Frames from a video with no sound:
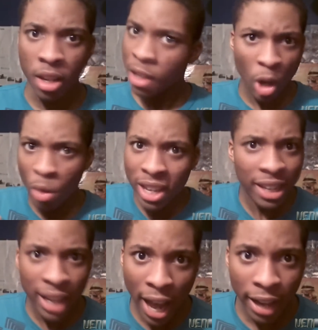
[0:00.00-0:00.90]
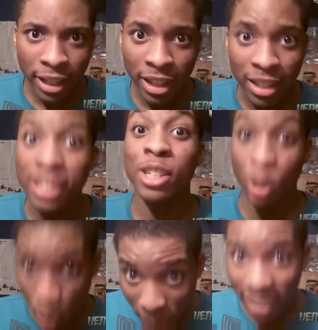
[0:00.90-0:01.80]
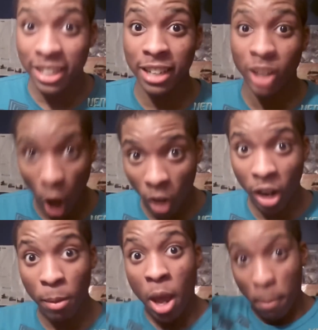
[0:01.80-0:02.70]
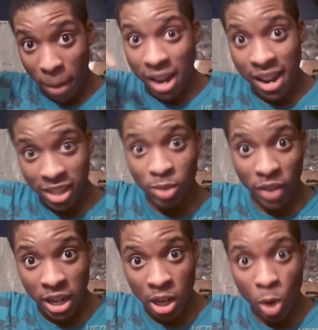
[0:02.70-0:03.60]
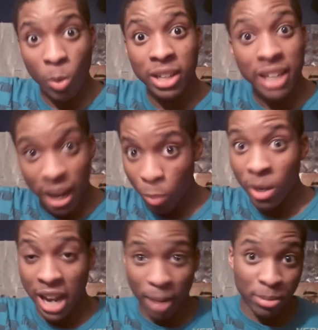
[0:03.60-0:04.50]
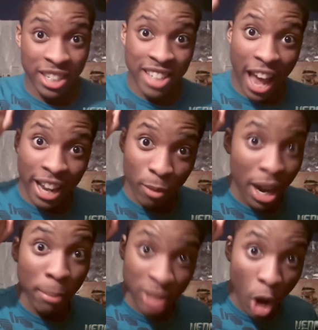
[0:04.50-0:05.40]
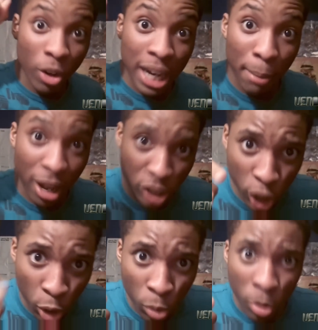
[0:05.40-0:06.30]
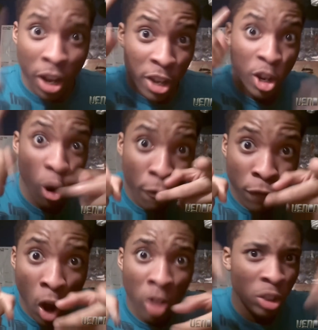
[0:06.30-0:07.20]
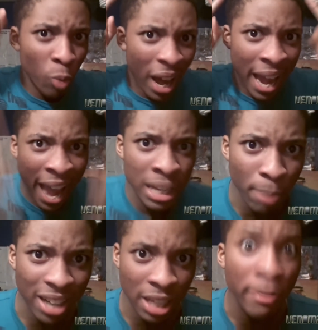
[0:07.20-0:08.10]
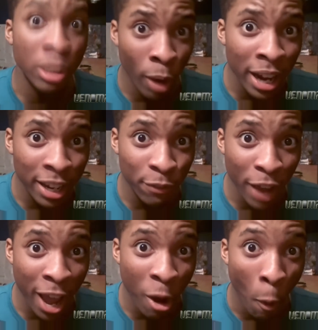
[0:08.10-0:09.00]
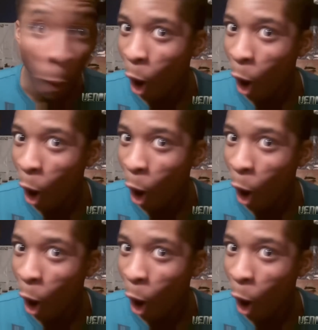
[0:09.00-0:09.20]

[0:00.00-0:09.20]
Don't get cocky, cause you about to get caught up. My next video with that, when I'm to tank, when I'm talking about you, your faults, why the Xbox 720 can fail.